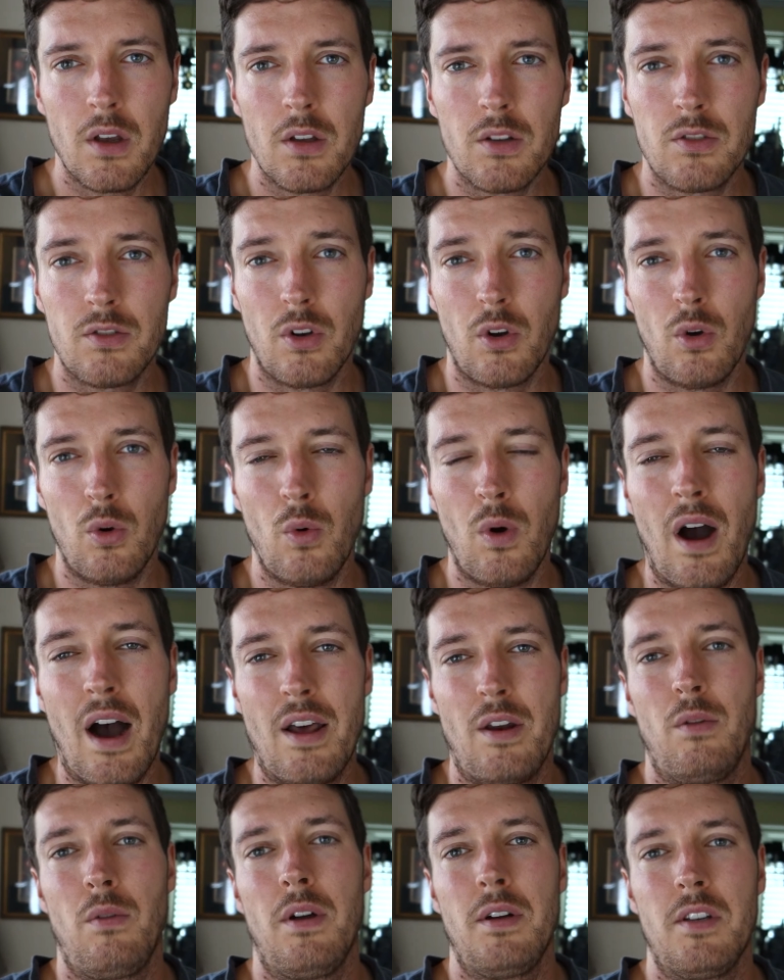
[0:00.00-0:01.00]
So I
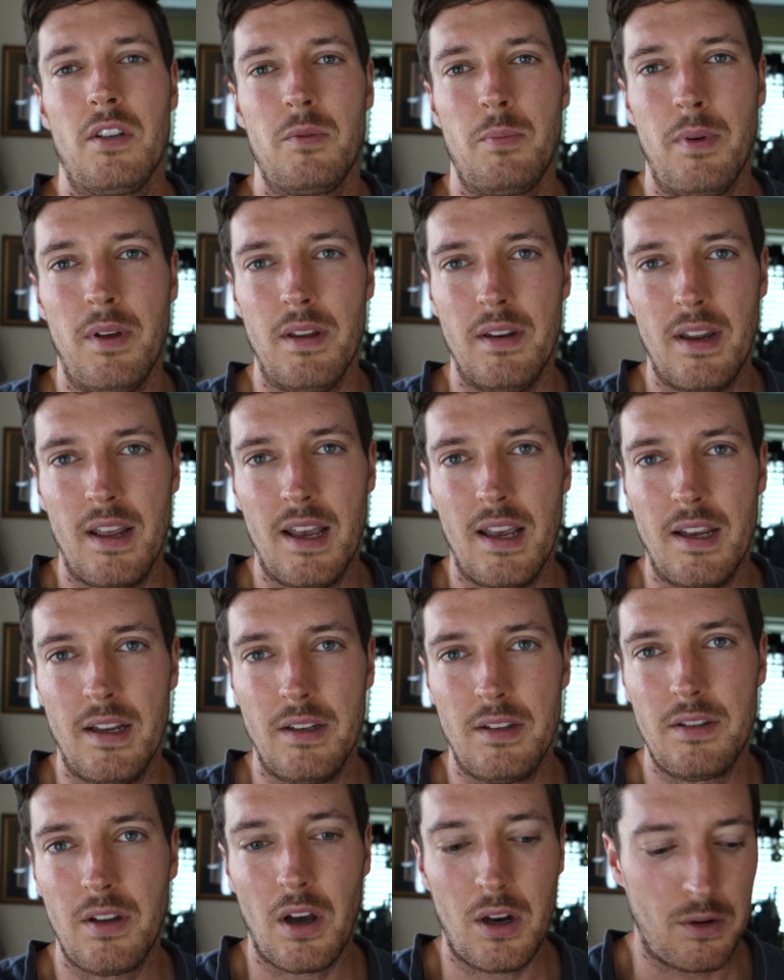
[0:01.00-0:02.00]
don't like to spend
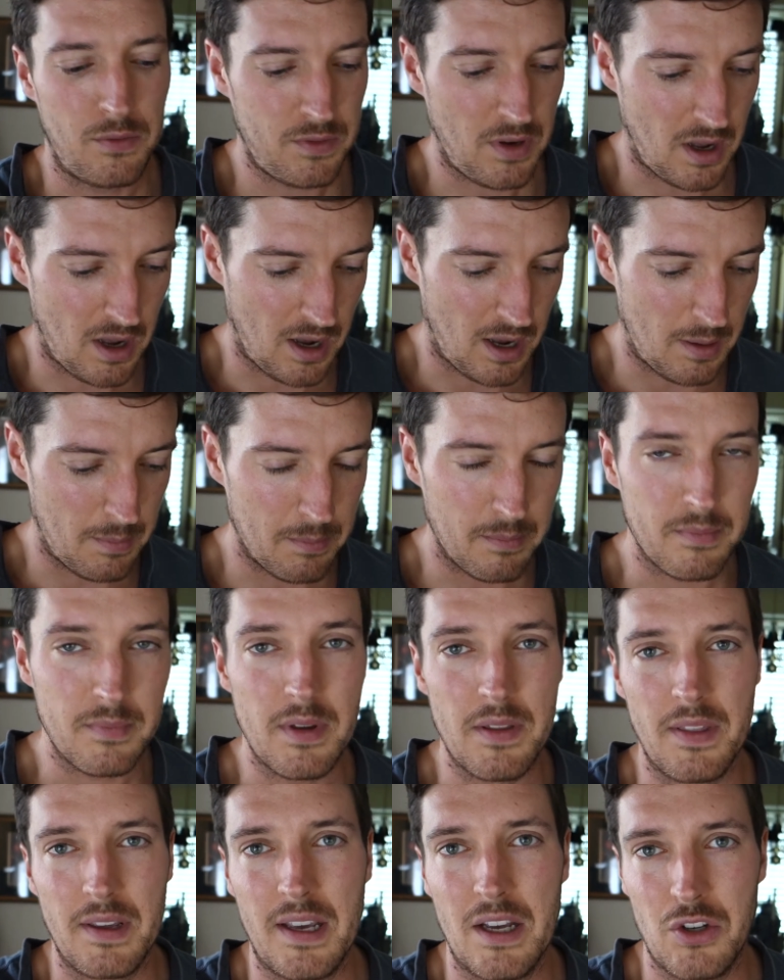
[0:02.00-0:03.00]
a ton of time
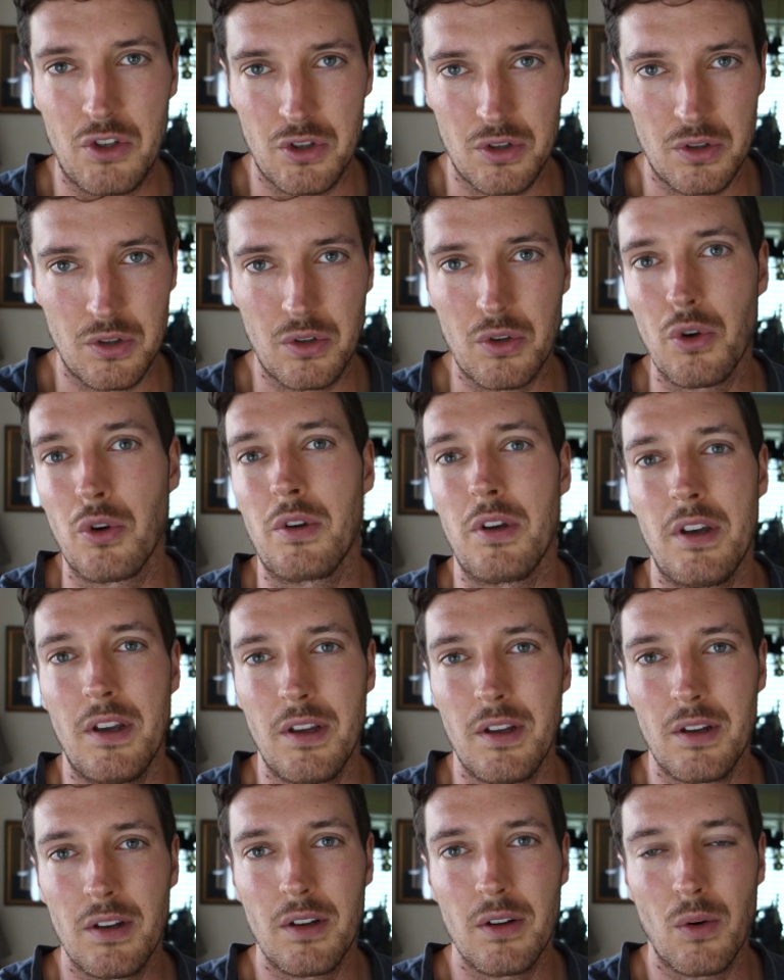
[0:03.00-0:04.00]
in the kitchen
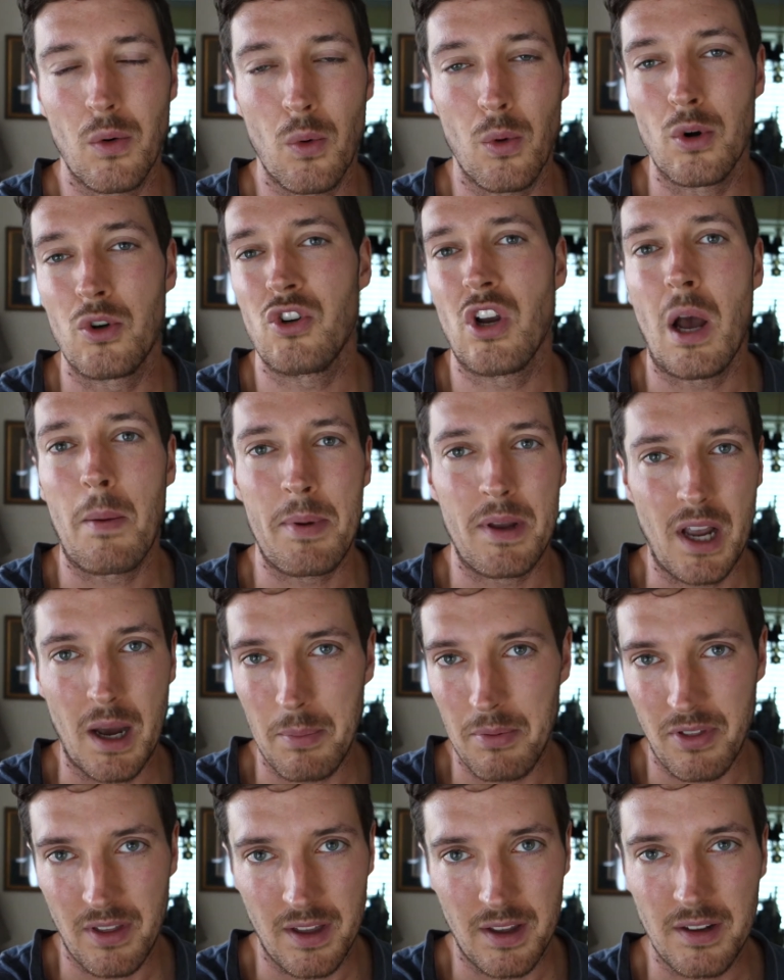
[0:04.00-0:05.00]
cooking or chopping up
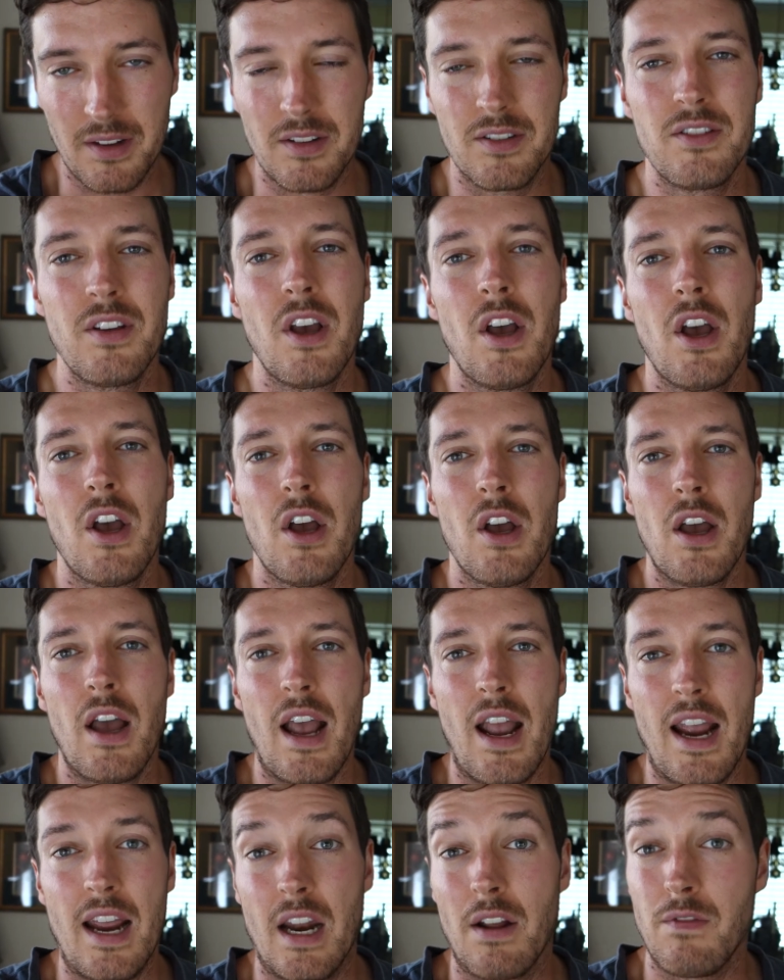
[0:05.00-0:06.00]
things.
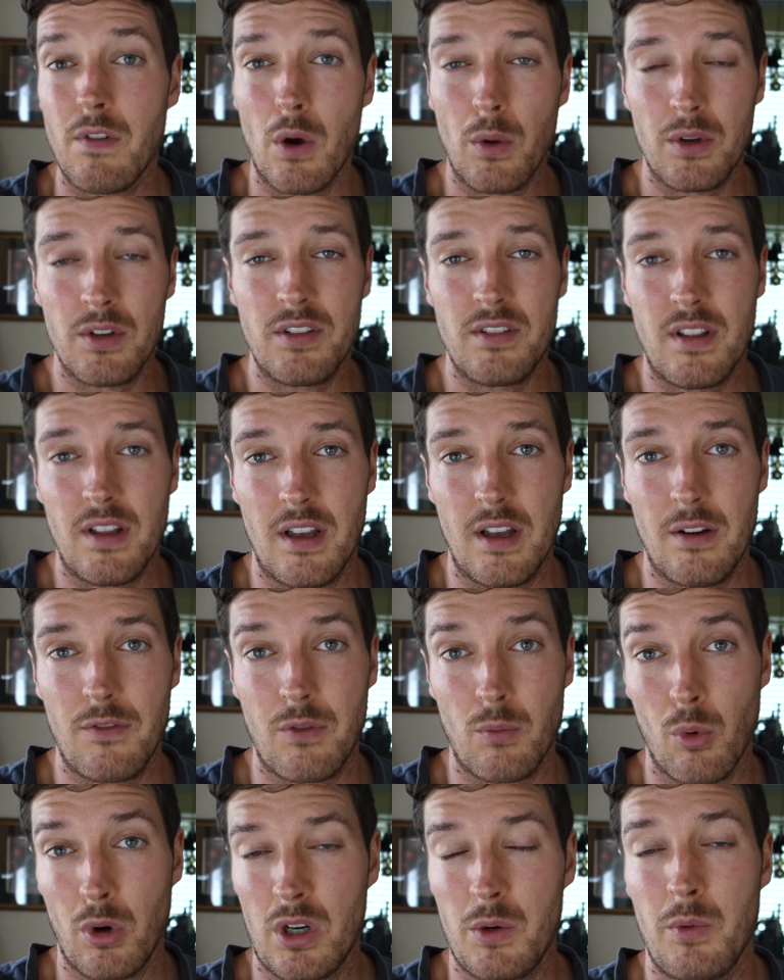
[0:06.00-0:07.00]
And I've noticed that
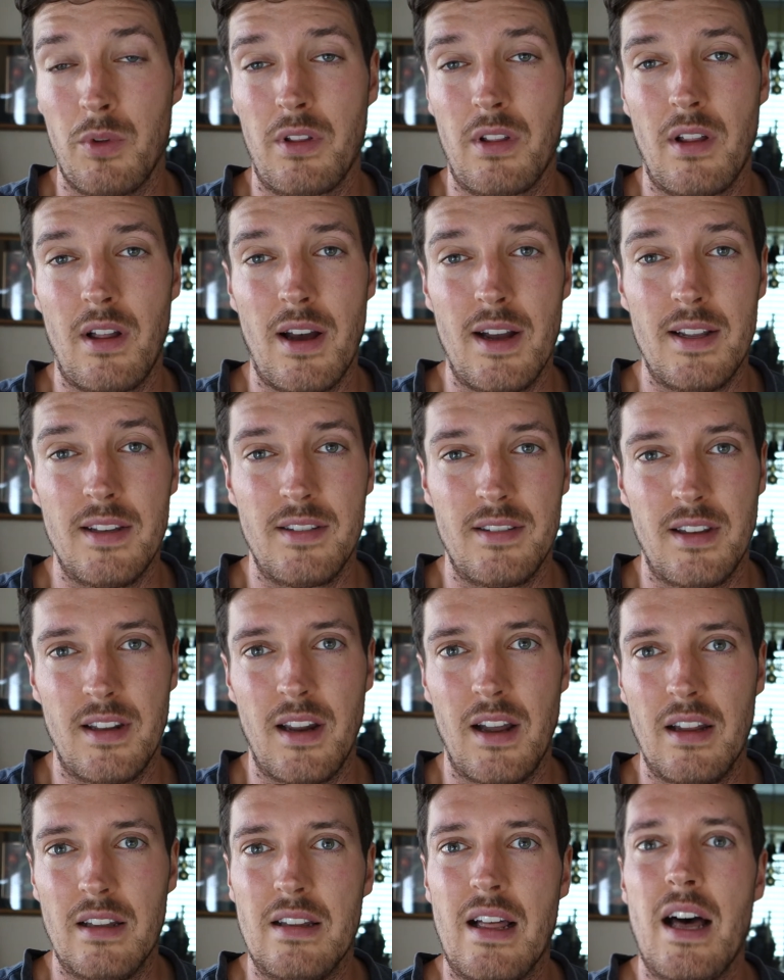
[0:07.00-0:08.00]
from working with clients that
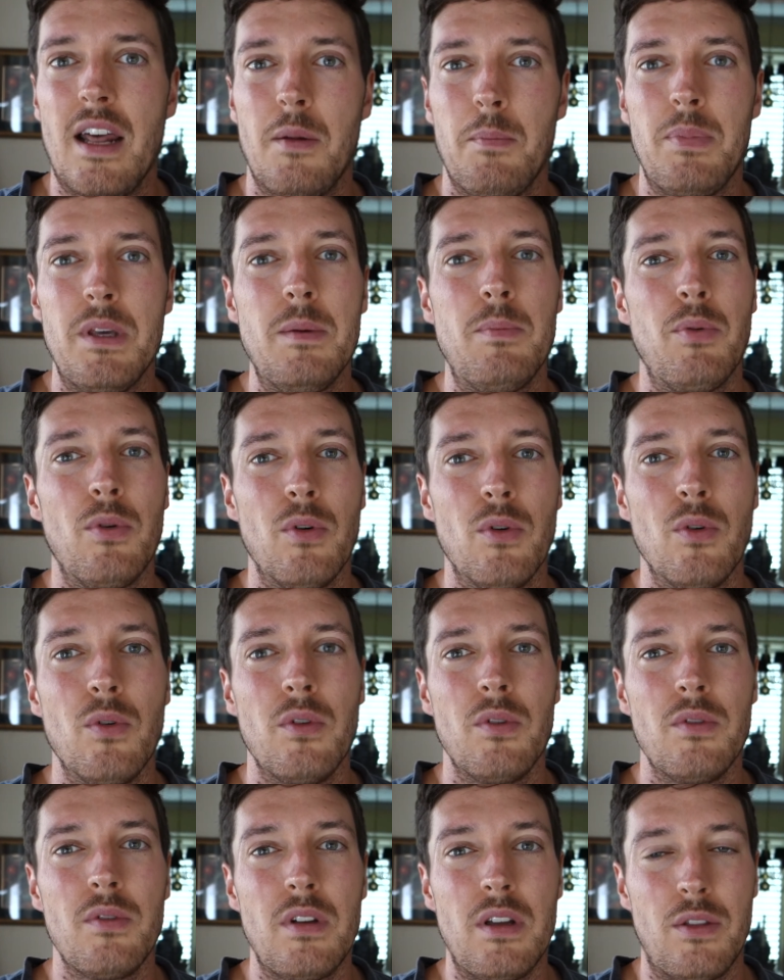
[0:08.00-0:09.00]
a lot of
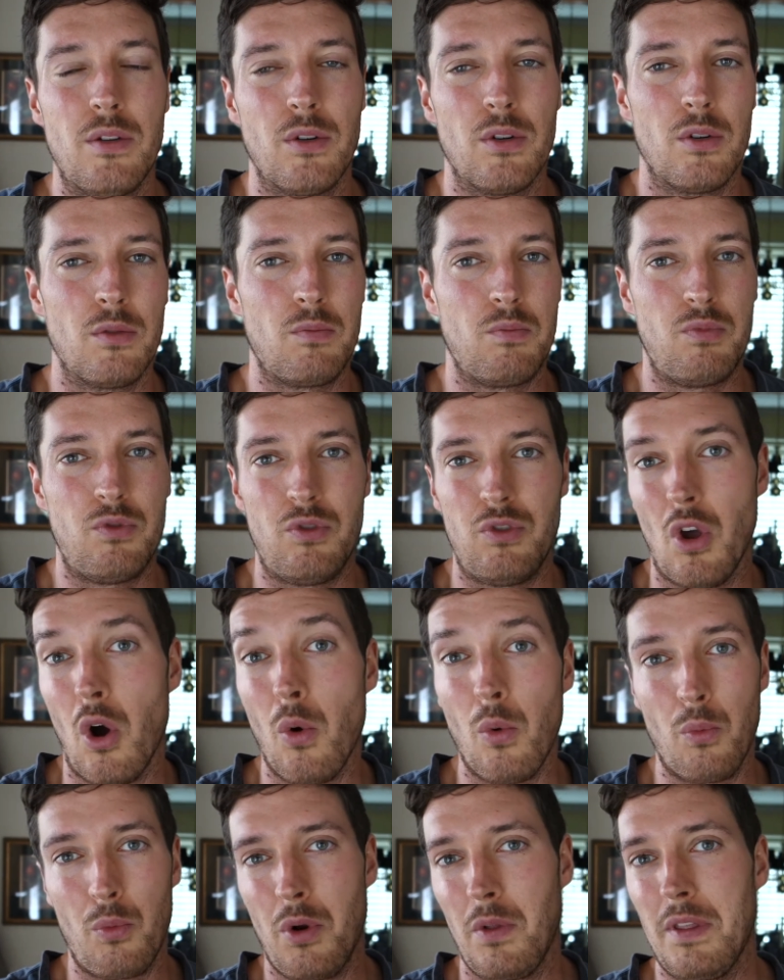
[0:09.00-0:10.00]
people either
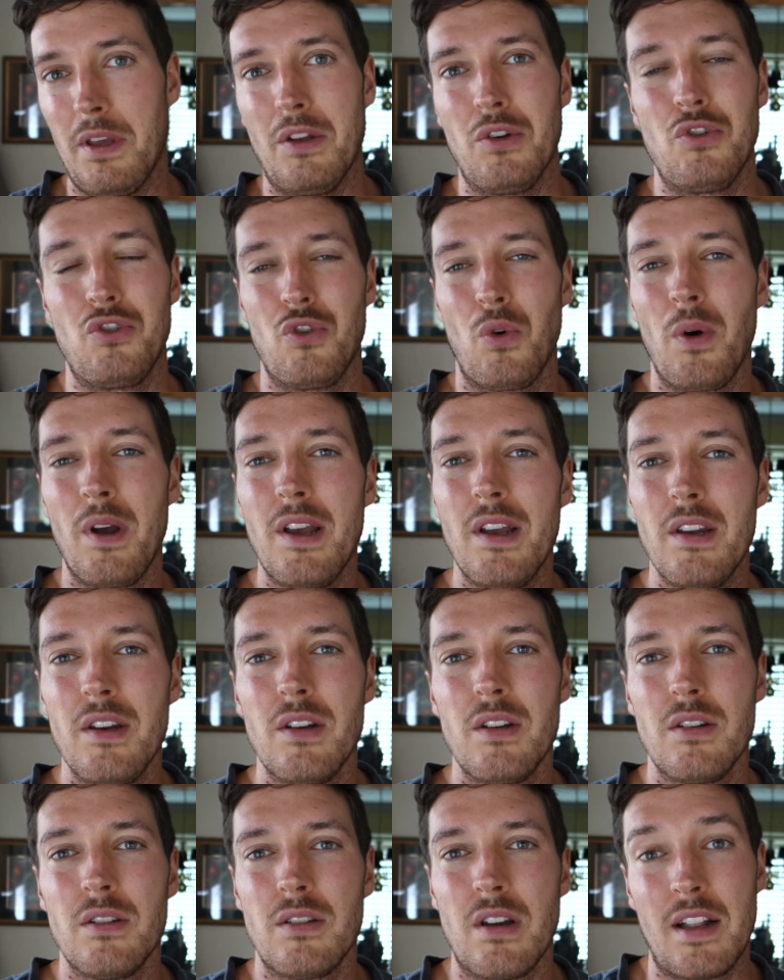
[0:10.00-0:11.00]
don't really enjoy
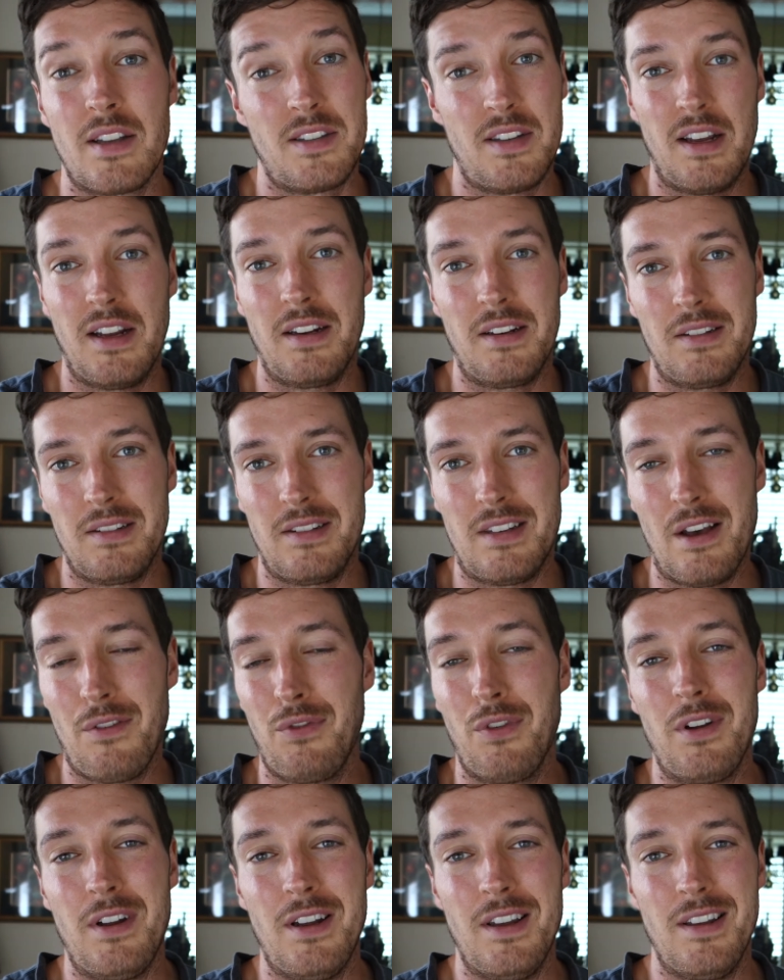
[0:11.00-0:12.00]
it, not saying
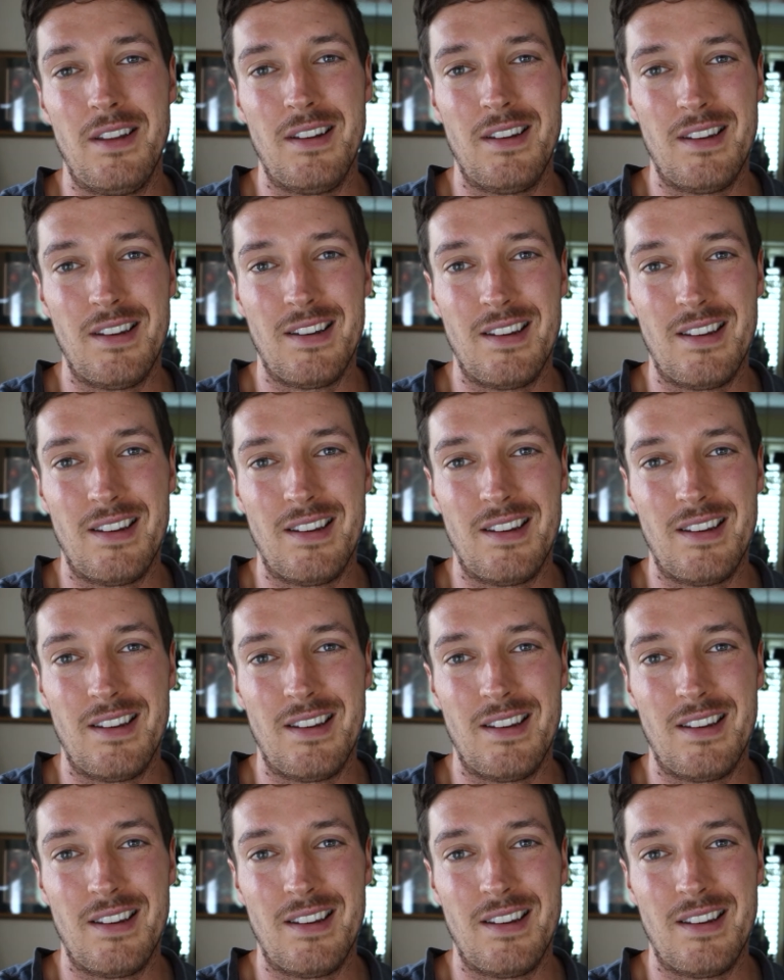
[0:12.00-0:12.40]
definitely,